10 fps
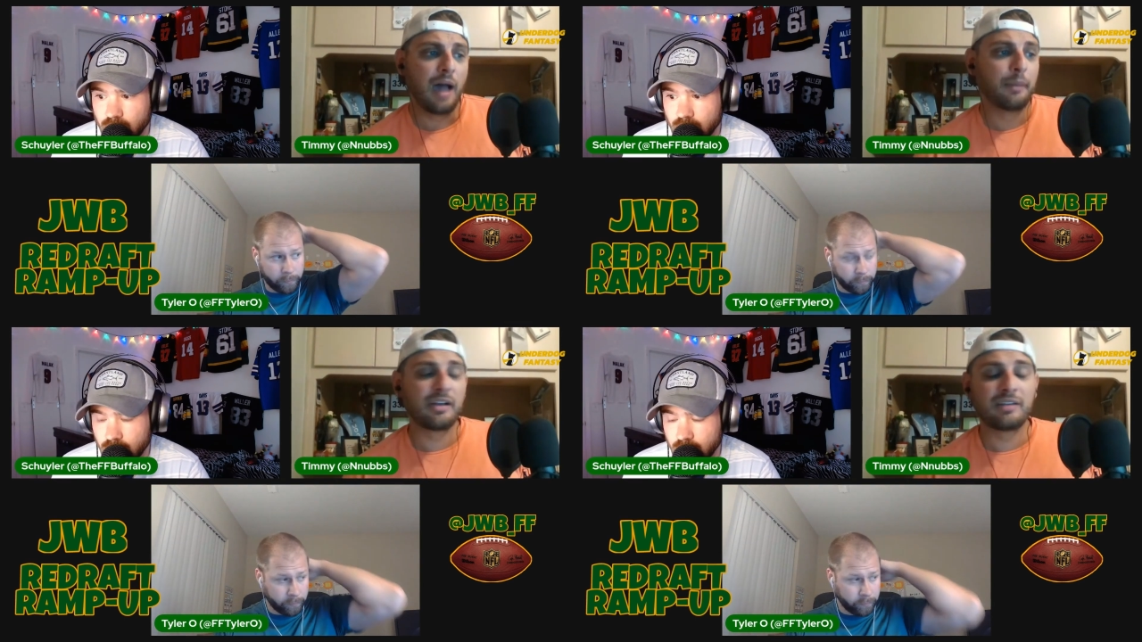
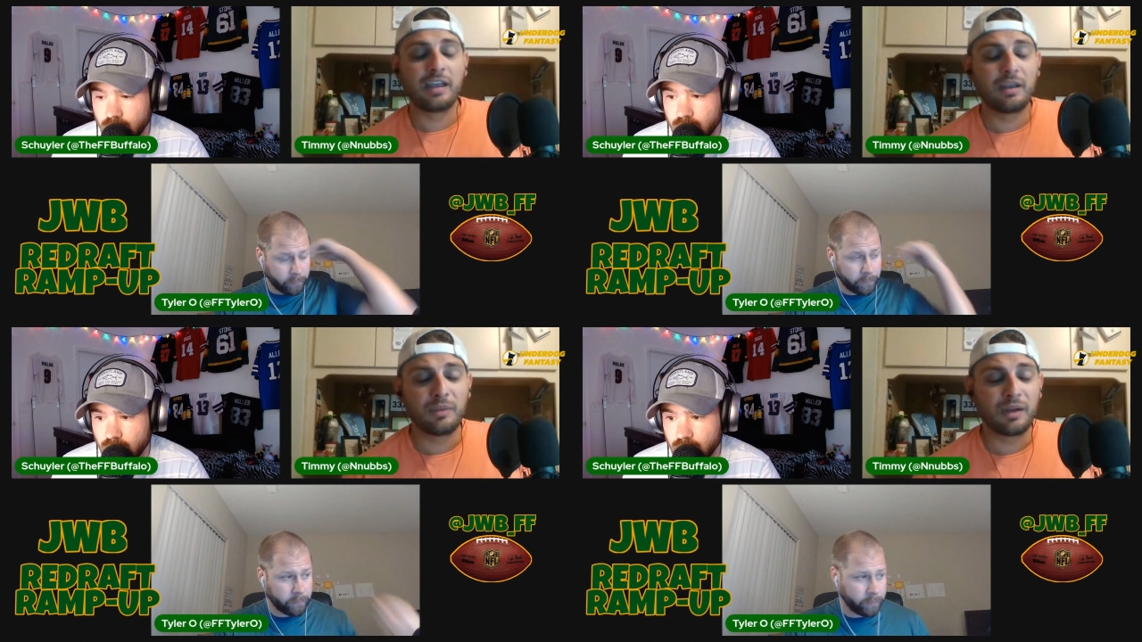Speaker 1: going to
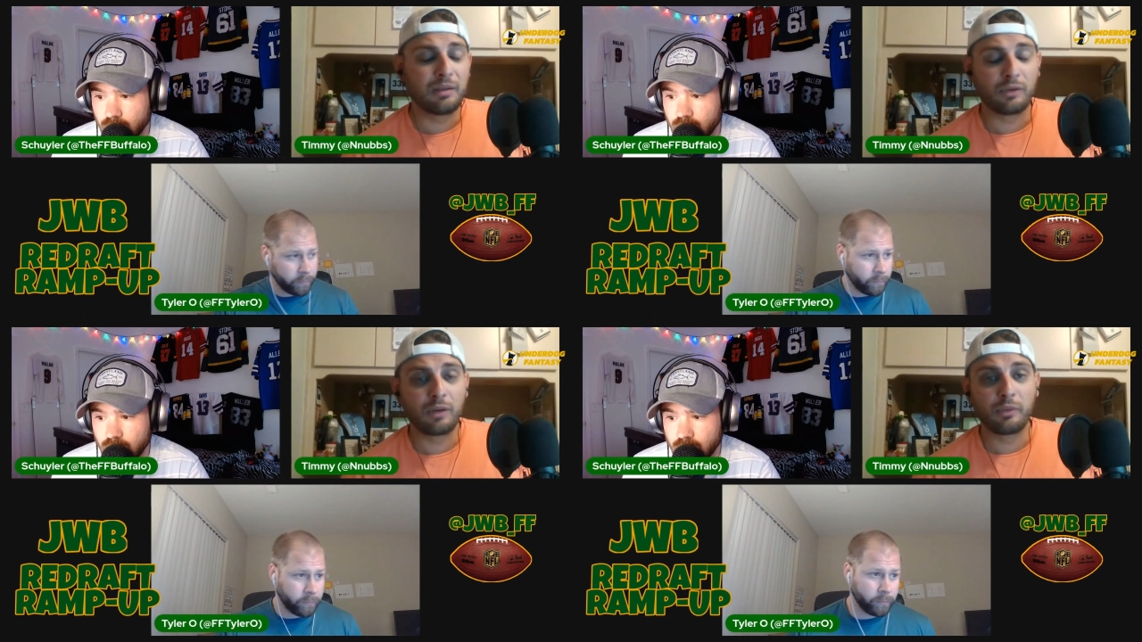take him and I'm
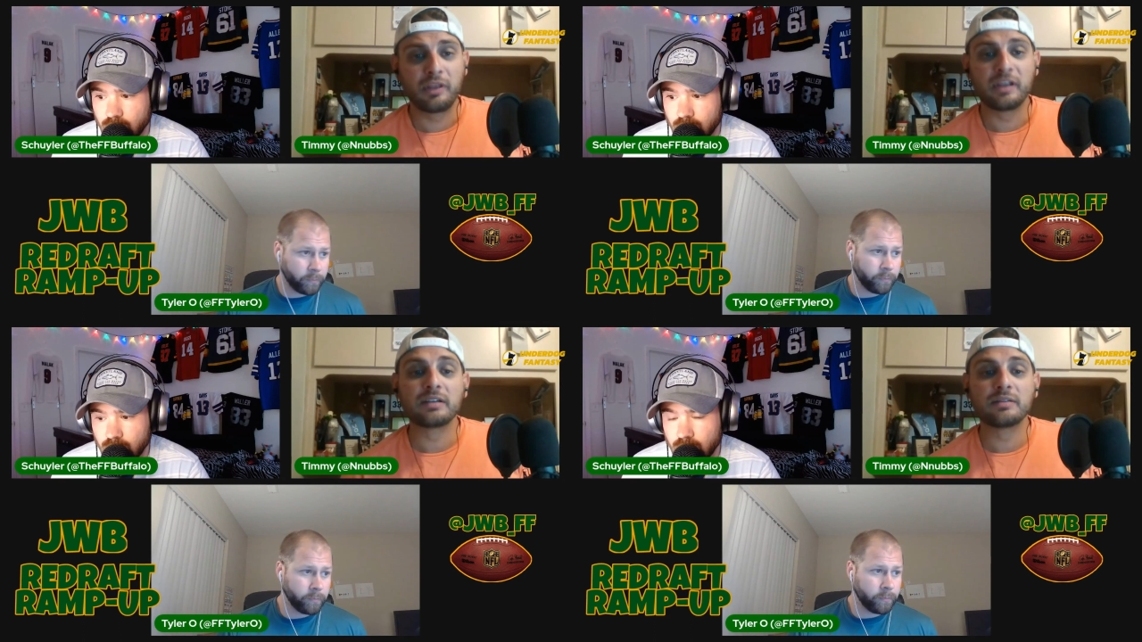going to run with
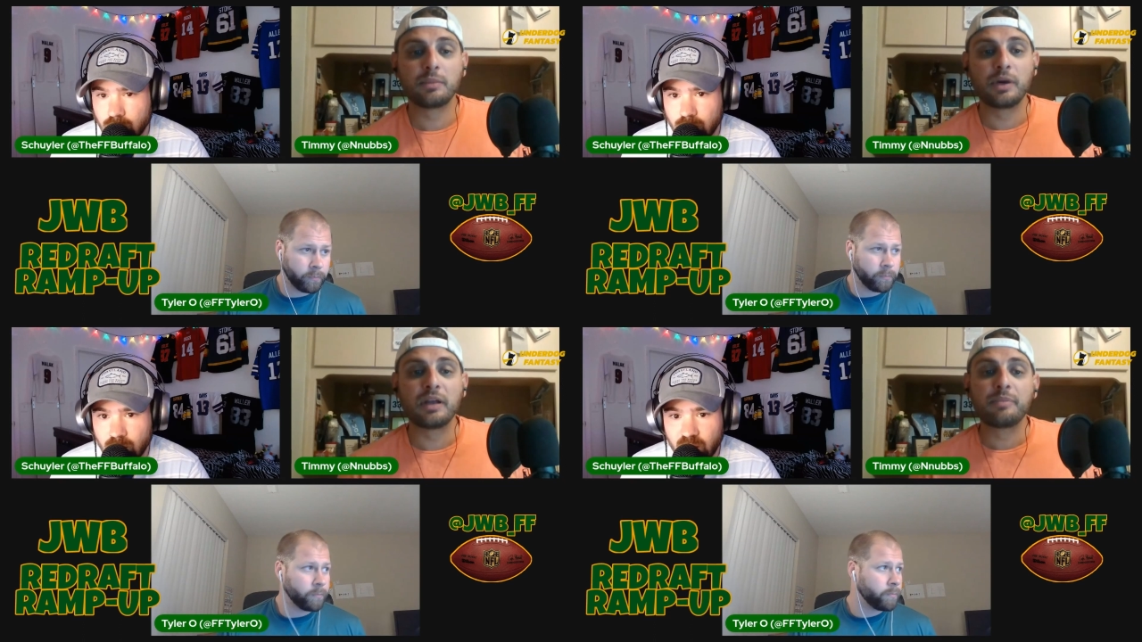it.
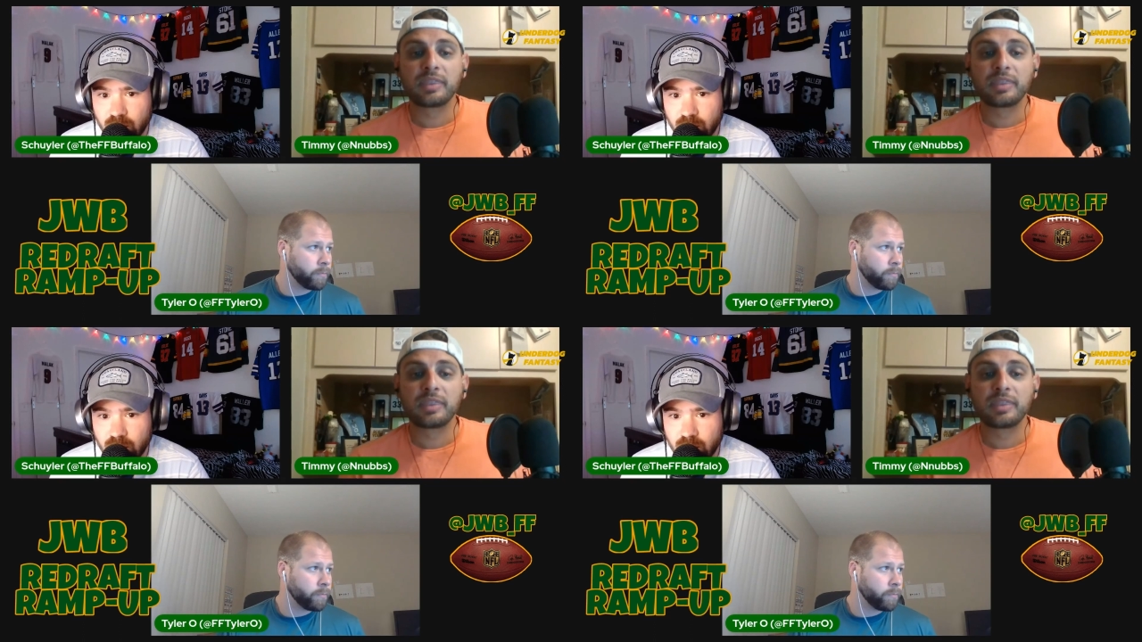But